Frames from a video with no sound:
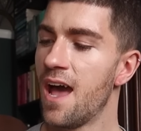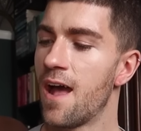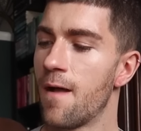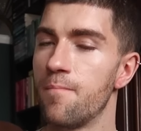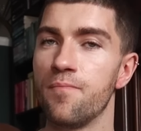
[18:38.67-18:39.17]

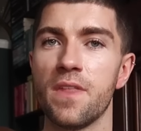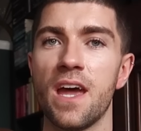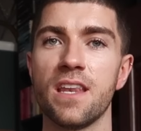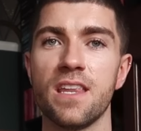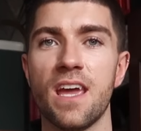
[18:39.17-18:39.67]
And
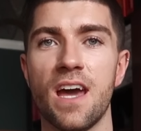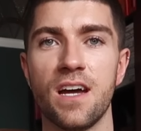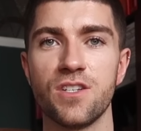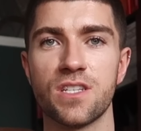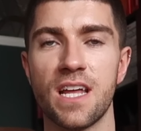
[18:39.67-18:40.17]
yeah,
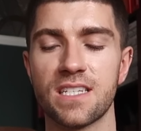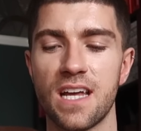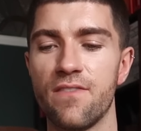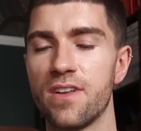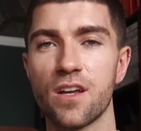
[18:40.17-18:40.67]
I just like to
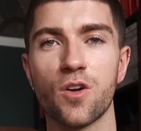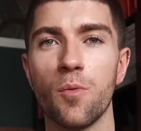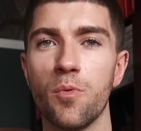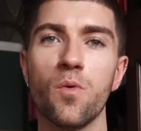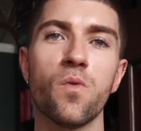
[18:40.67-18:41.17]
have like a
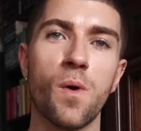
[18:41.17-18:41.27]
couple.